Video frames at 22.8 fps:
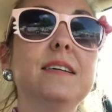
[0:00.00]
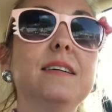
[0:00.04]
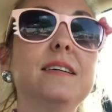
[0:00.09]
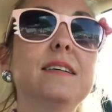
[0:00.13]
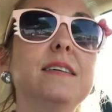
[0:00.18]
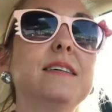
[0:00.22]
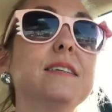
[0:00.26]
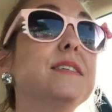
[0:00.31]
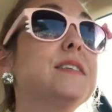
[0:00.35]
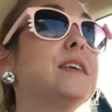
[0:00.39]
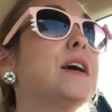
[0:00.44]

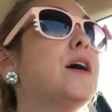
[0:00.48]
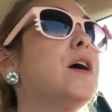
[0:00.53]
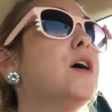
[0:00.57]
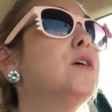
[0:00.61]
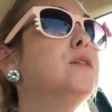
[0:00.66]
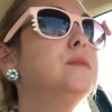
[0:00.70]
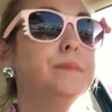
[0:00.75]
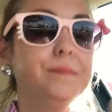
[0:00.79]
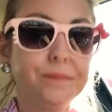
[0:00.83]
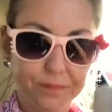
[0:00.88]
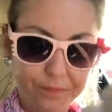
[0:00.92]

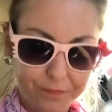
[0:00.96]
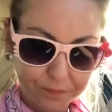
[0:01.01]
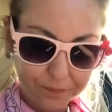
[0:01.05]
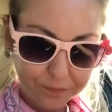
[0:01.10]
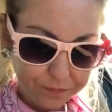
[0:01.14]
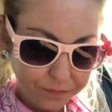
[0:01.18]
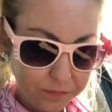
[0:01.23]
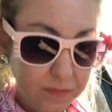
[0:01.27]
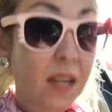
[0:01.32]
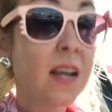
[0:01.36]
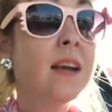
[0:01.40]
So,
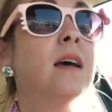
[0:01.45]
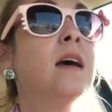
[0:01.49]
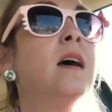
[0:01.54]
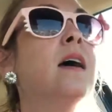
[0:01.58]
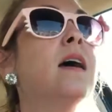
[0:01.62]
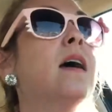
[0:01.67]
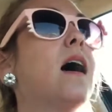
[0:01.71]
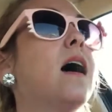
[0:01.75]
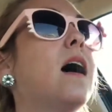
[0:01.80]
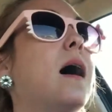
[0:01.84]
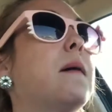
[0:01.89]

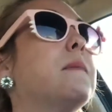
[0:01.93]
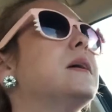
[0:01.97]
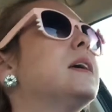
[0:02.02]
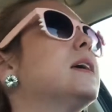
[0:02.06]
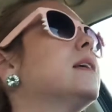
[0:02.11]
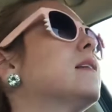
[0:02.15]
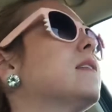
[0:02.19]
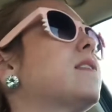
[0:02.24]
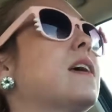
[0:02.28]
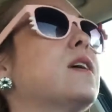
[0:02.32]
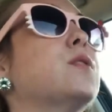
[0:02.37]
I
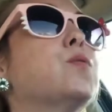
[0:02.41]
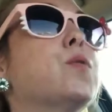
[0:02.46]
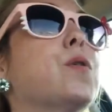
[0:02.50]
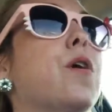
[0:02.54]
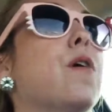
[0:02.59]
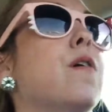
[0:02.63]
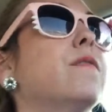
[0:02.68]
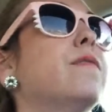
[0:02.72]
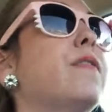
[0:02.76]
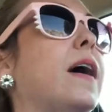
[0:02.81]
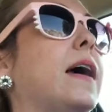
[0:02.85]
mean, things were
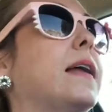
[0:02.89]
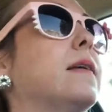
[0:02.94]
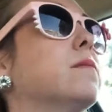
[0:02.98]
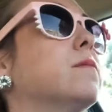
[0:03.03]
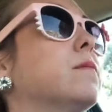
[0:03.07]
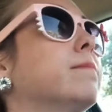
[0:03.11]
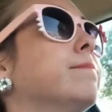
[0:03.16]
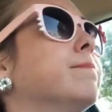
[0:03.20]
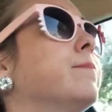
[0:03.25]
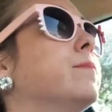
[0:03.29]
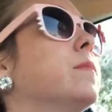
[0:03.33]
going fine.
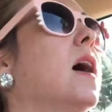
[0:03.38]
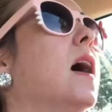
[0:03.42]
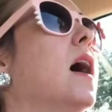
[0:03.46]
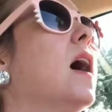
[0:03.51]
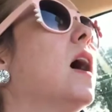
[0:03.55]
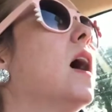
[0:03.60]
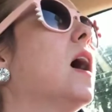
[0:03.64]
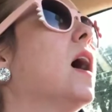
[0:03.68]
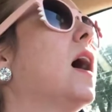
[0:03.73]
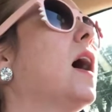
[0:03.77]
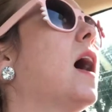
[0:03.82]

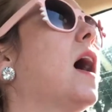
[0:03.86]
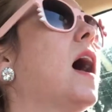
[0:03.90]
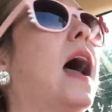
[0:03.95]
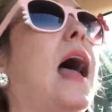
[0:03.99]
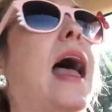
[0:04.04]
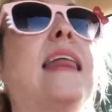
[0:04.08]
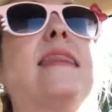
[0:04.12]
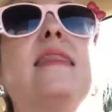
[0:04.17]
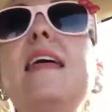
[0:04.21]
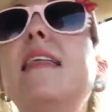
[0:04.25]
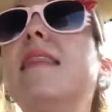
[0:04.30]

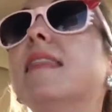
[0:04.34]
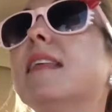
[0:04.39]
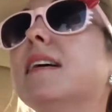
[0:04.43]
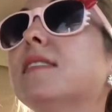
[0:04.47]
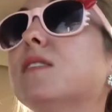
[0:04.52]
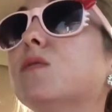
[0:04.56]
And then this